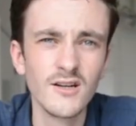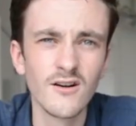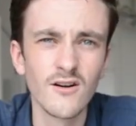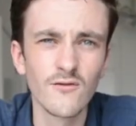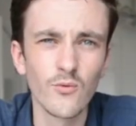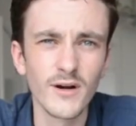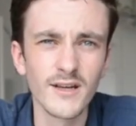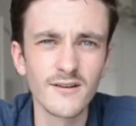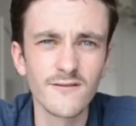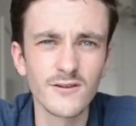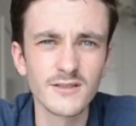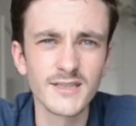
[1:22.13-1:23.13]
of winning
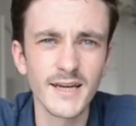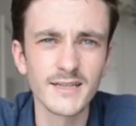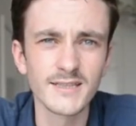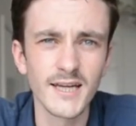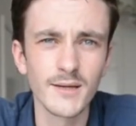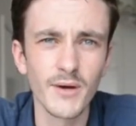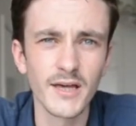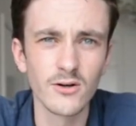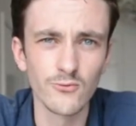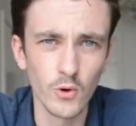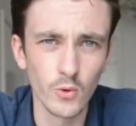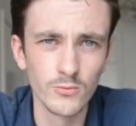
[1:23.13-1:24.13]
for the second time in a
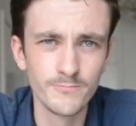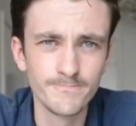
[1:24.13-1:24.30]
row.